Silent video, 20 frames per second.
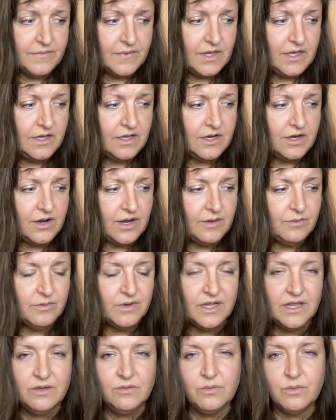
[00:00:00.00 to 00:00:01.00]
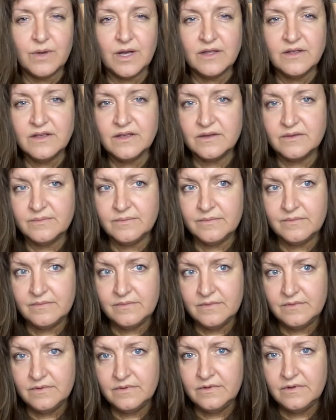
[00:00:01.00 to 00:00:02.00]
really welcome
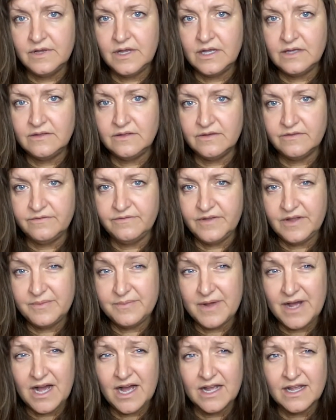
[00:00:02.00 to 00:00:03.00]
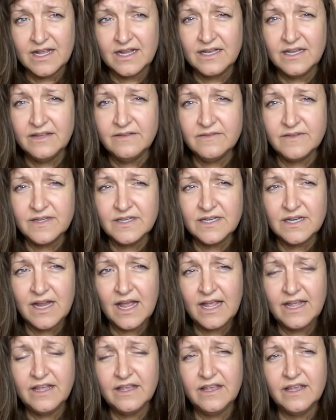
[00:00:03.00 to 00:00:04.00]
the feedback, and
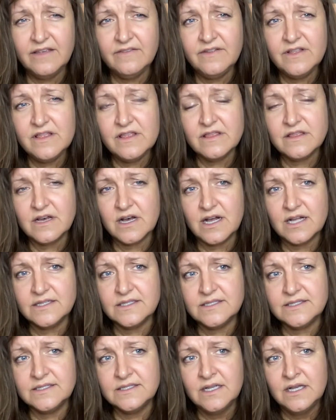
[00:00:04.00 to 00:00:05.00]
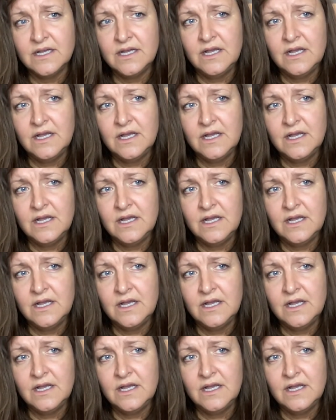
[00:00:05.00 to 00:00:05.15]
even thoughts